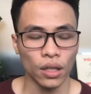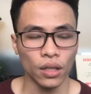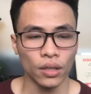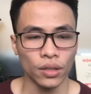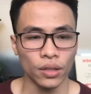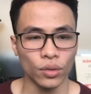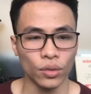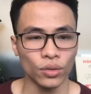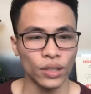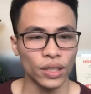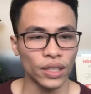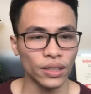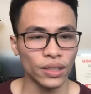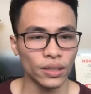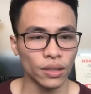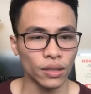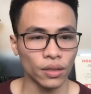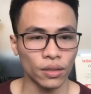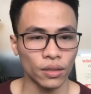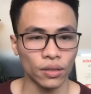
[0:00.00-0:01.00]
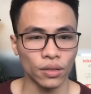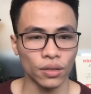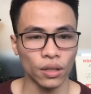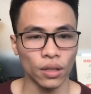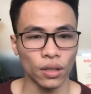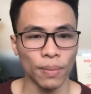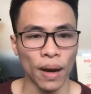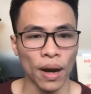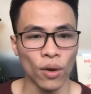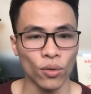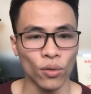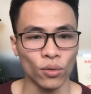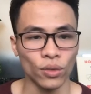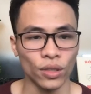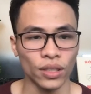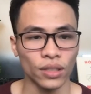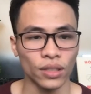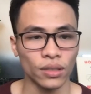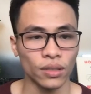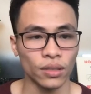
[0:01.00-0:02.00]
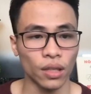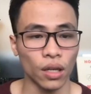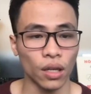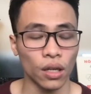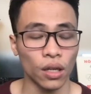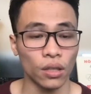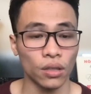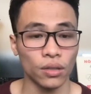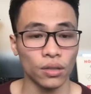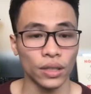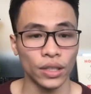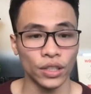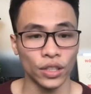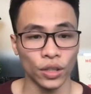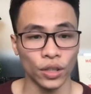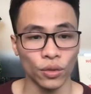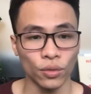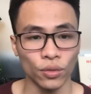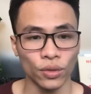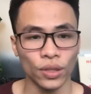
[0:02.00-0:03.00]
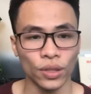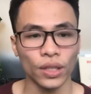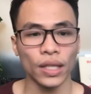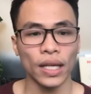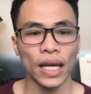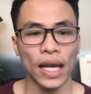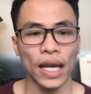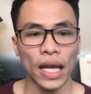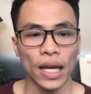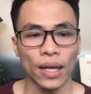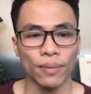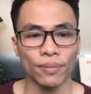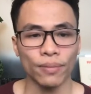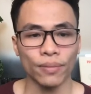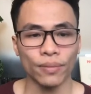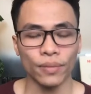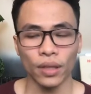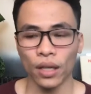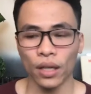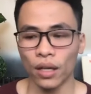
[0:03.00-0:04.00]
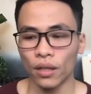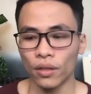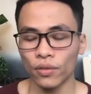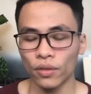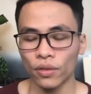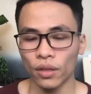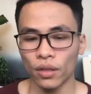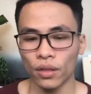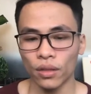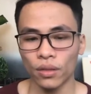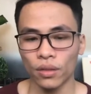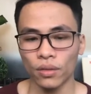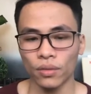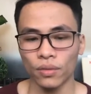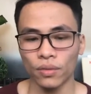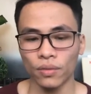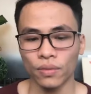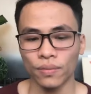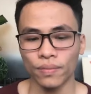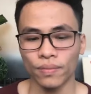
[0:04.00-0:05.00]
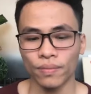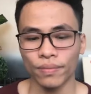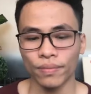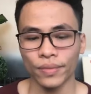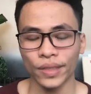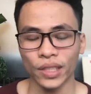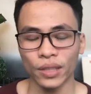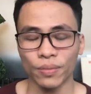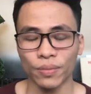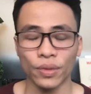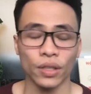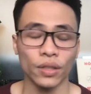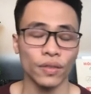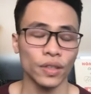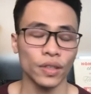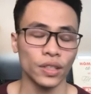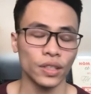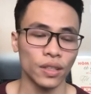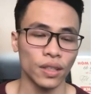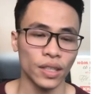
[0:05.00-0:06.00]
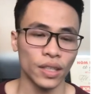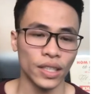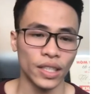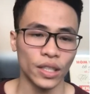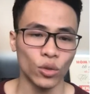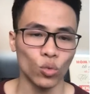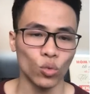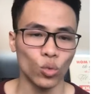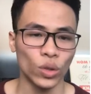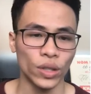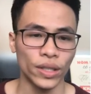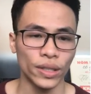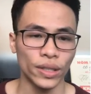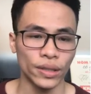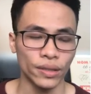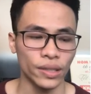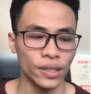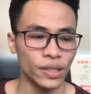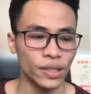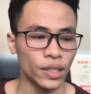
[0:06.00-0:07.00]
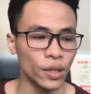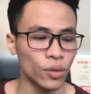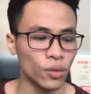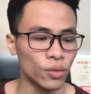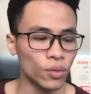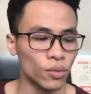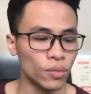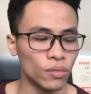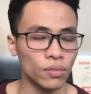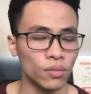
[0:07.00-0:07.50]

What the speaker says: notice us about this issue. Uh, uh, Previously, we didn't know